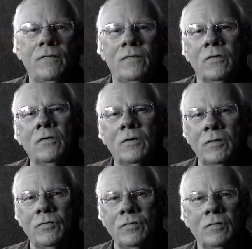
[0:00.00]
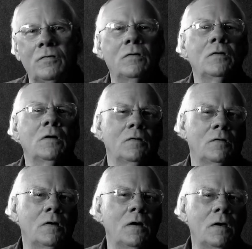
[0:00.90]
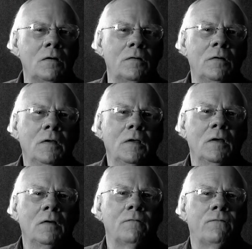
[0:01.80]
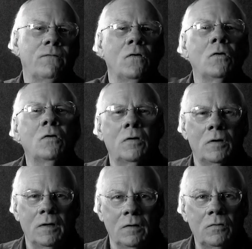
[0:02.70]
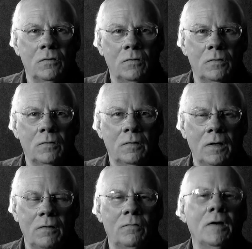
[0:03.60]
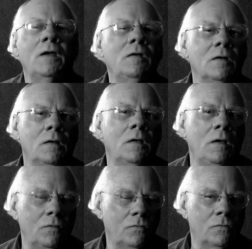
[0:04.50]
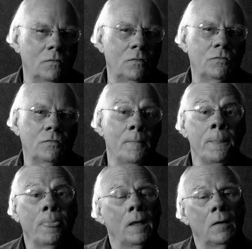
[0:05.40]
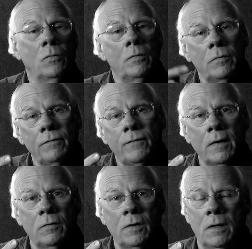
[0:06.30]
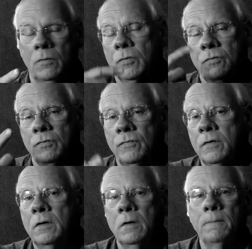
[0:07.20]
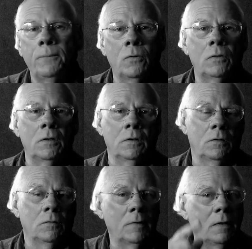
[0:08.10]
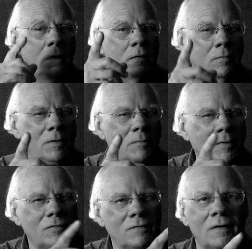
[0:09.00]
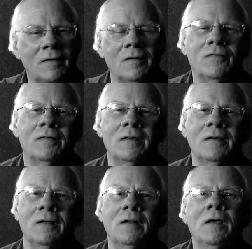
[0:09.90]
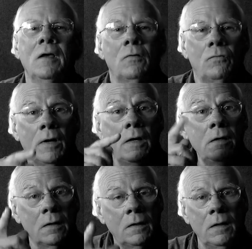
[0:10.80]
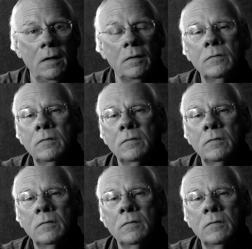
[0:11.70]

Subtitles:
floors and turn our entire floor into a radiant heat source. And what we found out, which is very important, and you may hear me mentioning this again, radiant heat